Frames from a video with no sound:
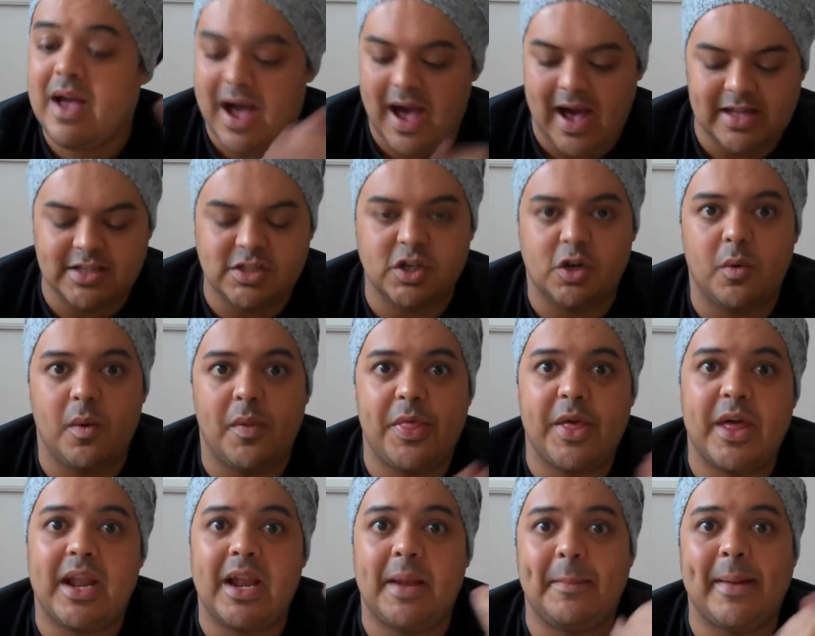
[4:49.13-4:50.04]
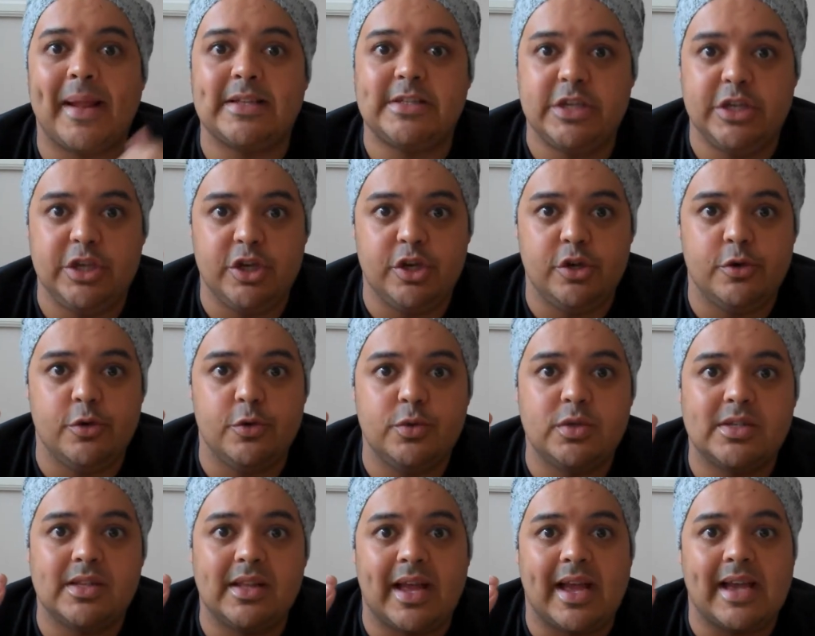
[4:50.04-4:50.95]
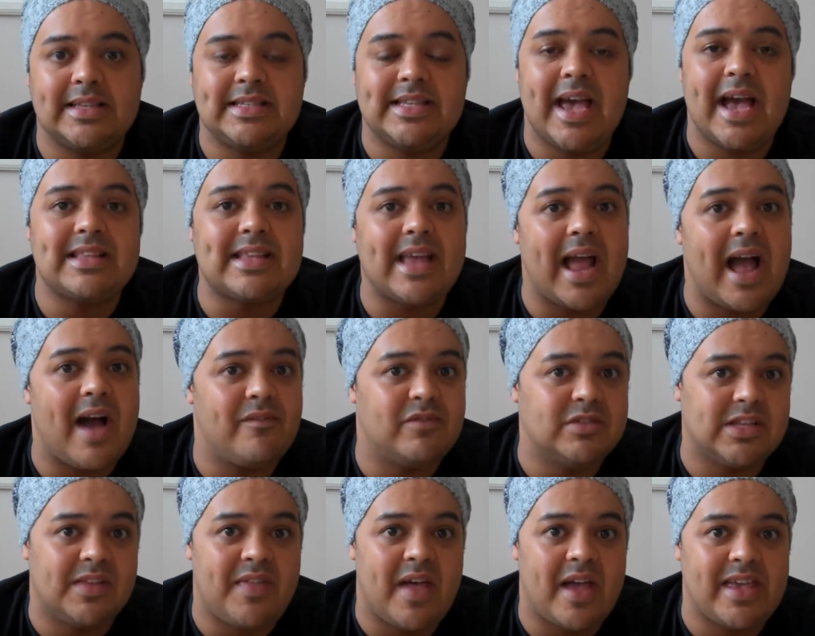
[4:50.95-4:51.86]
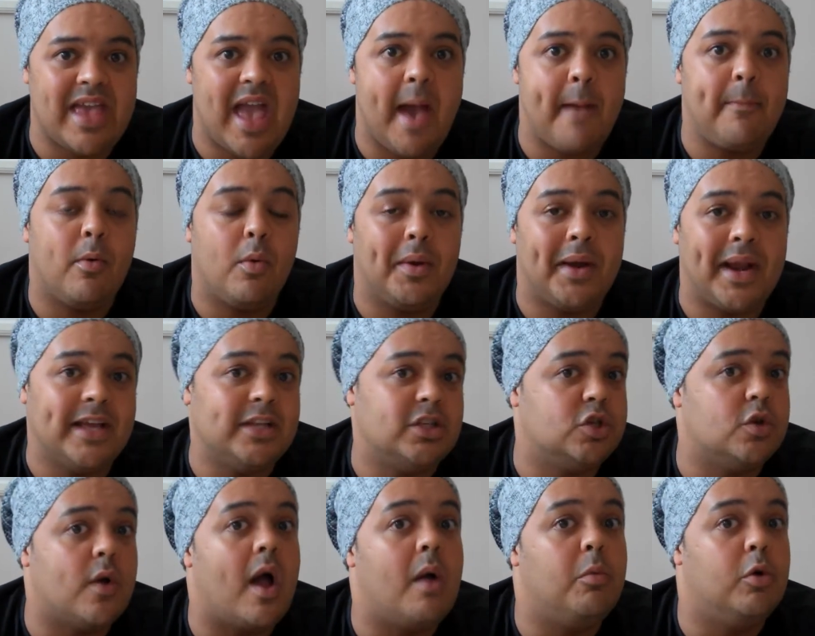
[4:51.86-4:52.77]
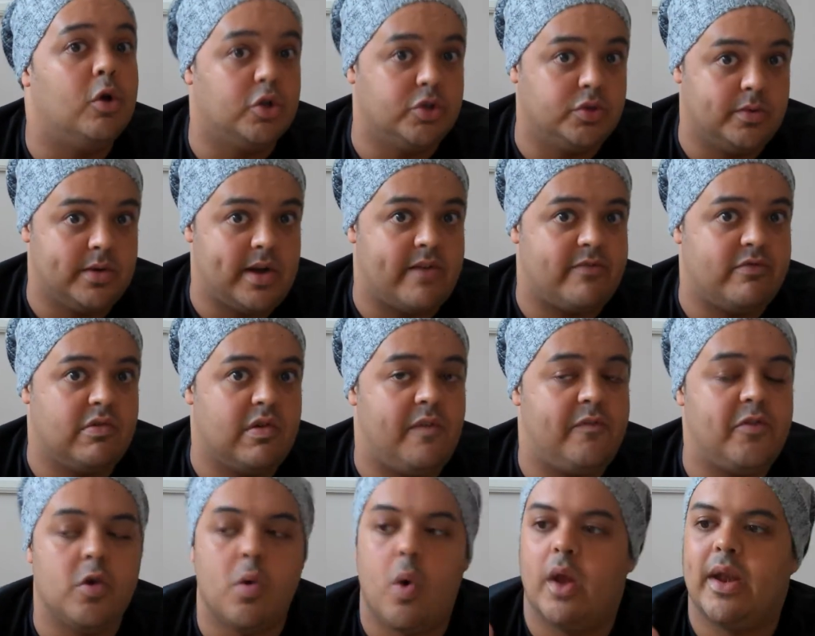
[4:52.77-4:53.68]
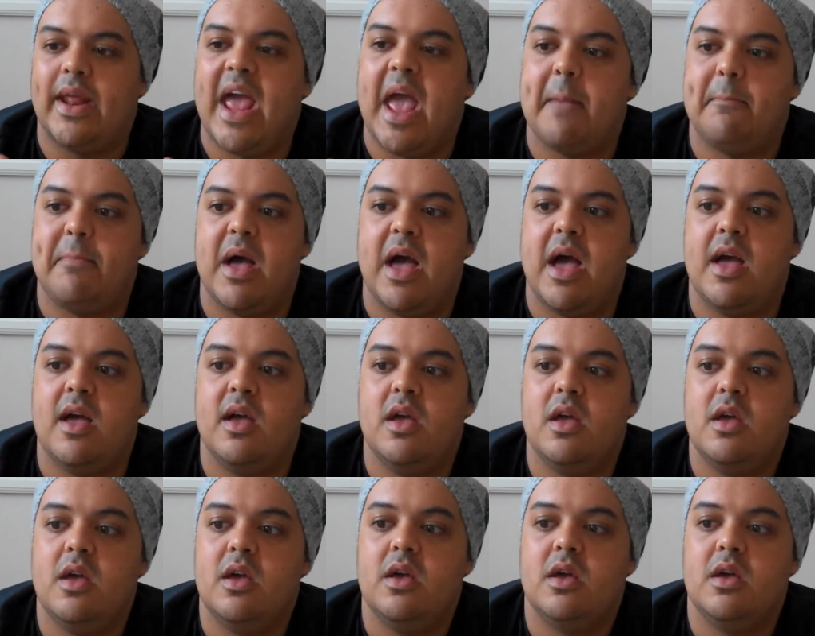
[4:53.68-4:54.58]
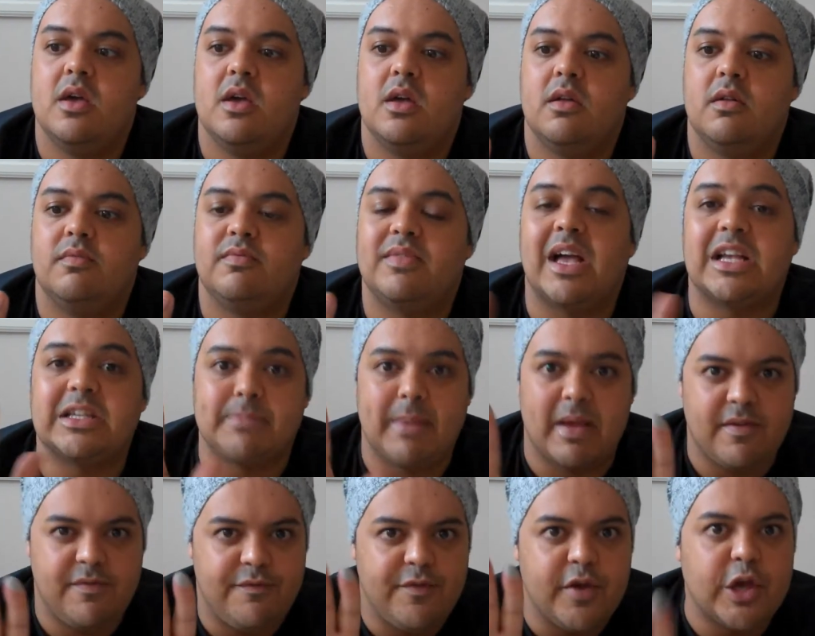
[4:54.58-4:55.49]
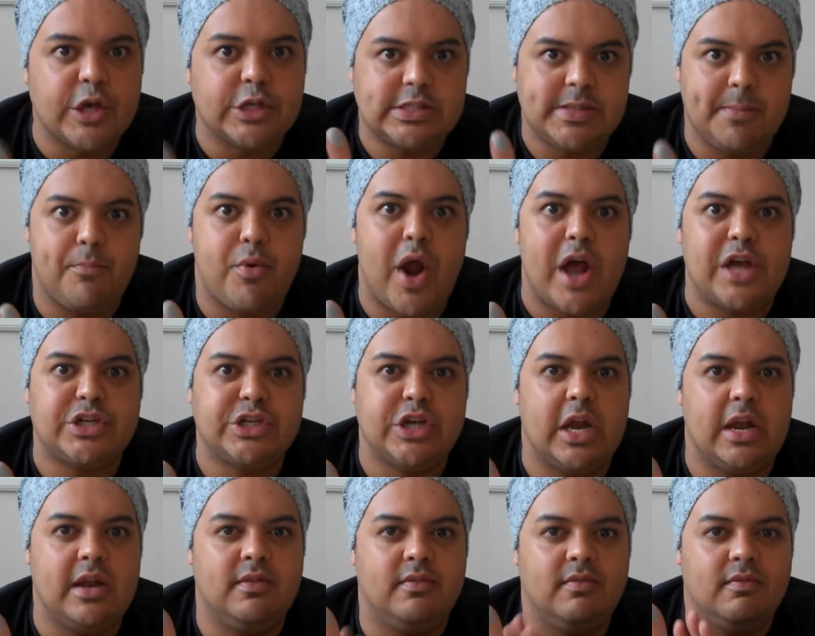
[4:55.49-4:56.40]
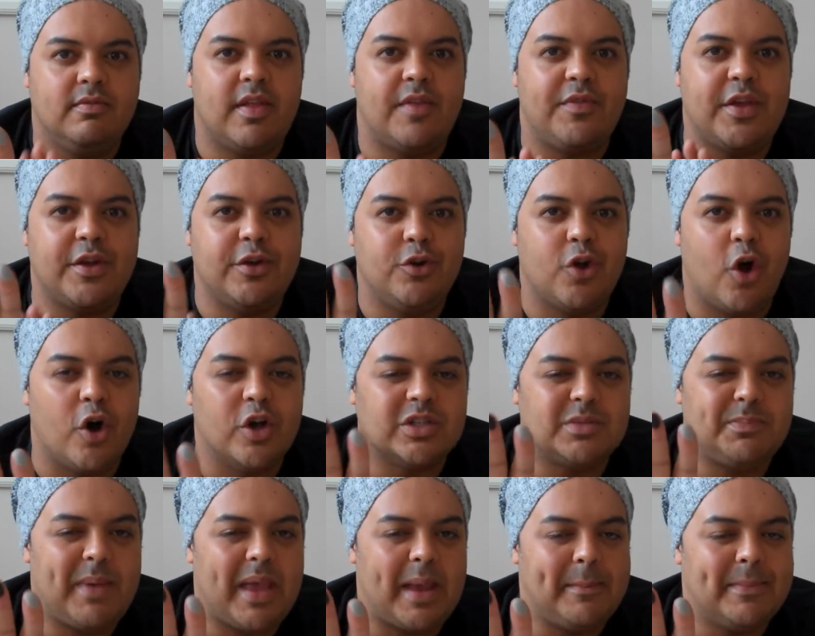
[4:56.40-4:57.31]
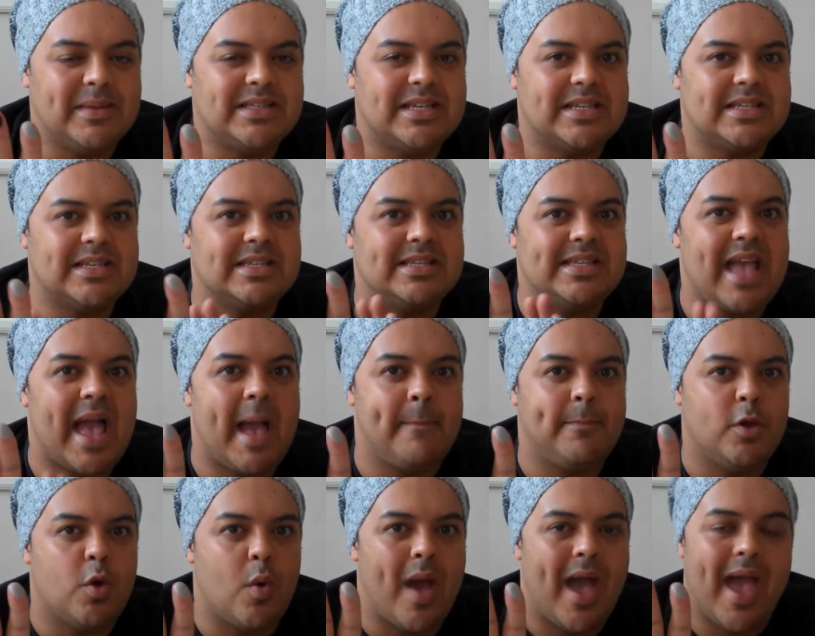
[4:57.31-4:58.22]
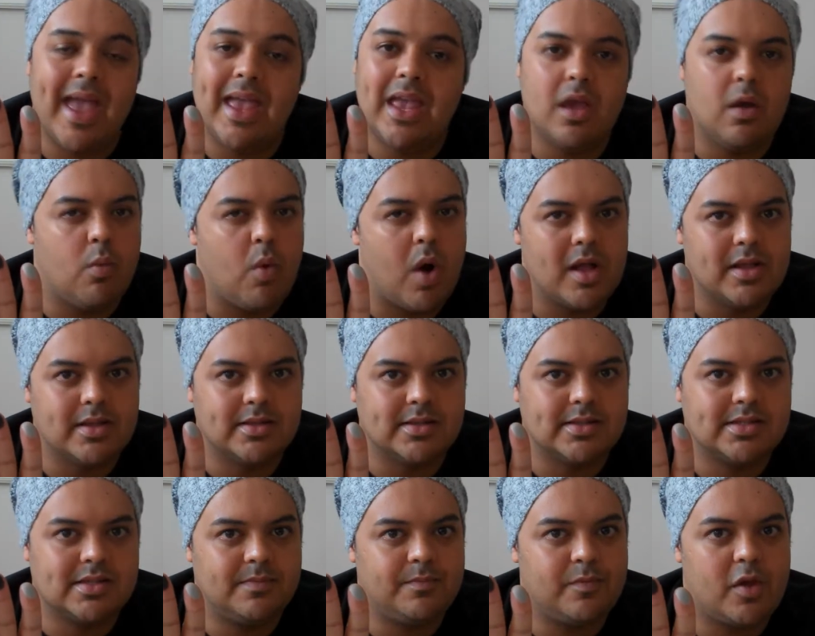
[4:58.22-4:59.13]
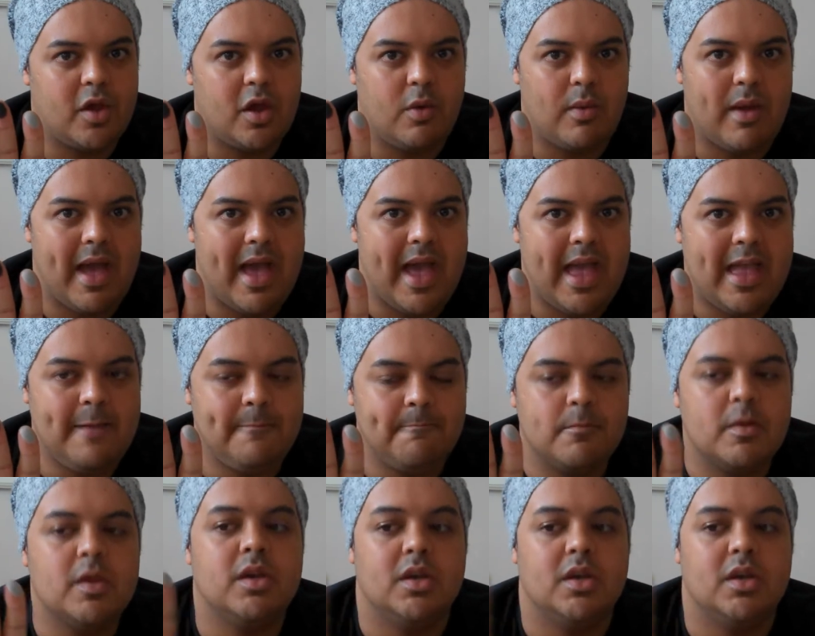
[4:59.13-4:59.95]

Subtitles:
I don't know what they're gonna like to use, like I said, I haven't done that yet, but when I do, I will do another review on it, but that's my first impression, that they're not as pigmented as the MUA ones, okay?